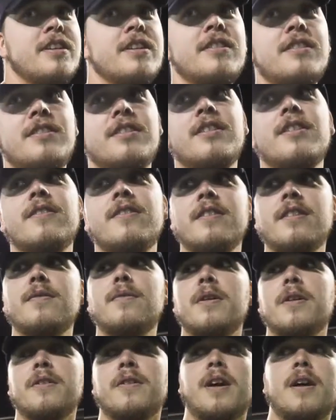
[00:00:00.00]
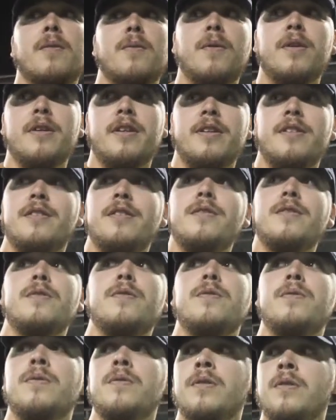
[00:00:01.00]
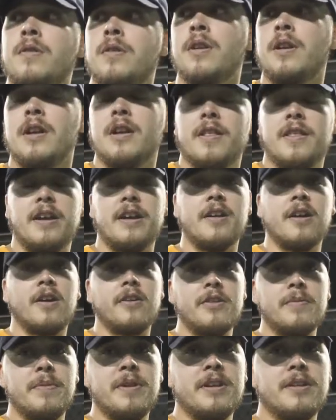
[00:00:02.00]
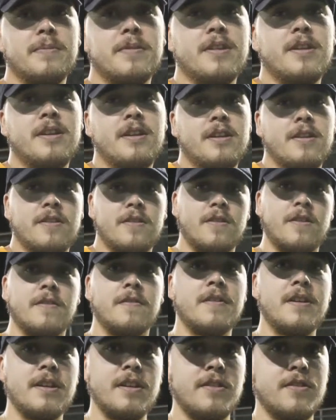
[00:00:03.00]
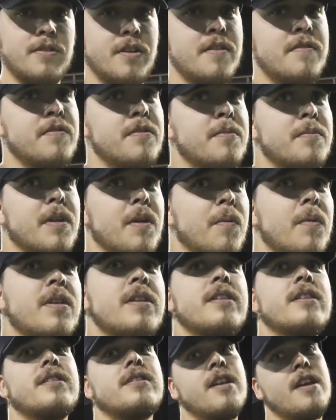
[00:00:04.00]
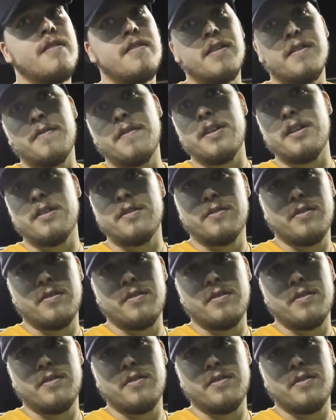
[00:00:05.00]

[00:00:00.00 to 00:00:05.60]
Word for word: considering whether I want to do that nollie big spin again or a fakie tray flip, but I wanted to save that fakie